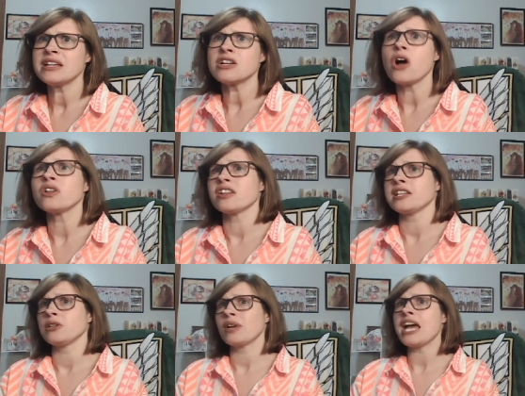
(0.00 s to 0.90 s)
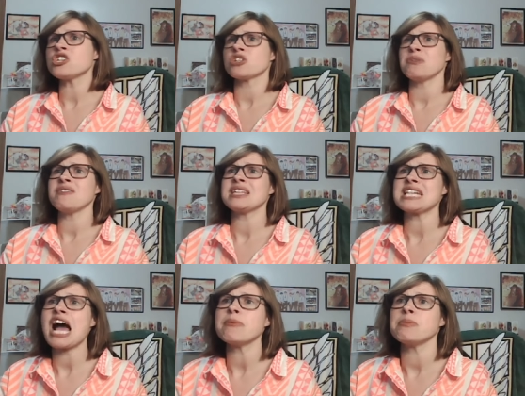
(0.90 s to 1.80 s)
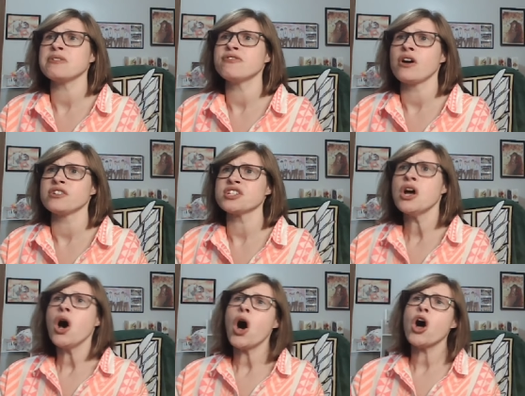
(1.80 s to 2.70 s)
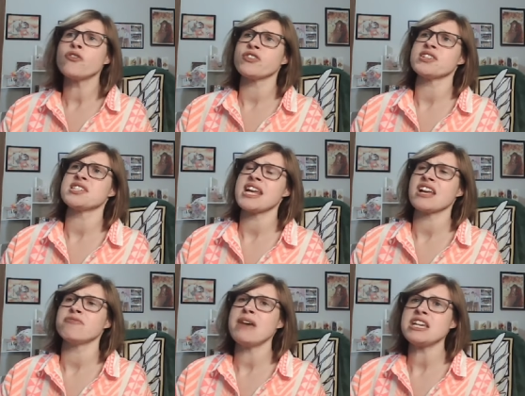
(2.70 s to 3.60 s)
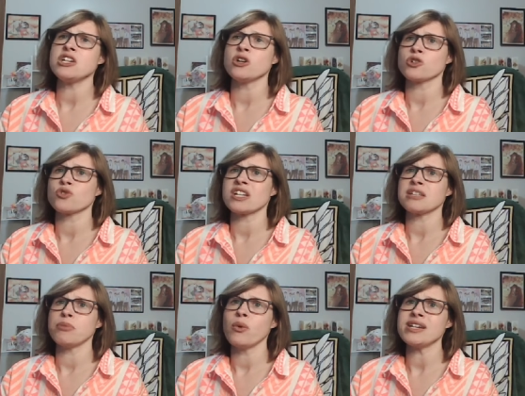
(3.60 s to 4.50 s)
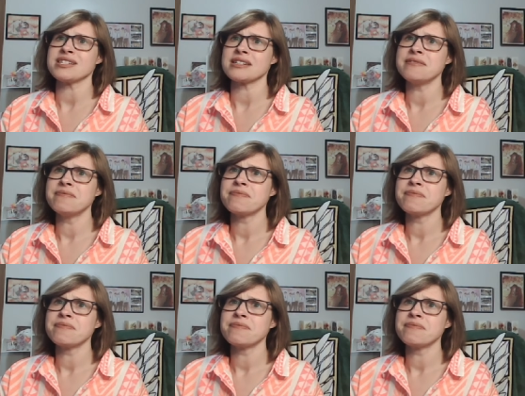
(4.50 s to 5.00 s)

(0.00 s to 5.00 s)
Not only the location, but even the time had been false, all for the sake of making her drink the poison.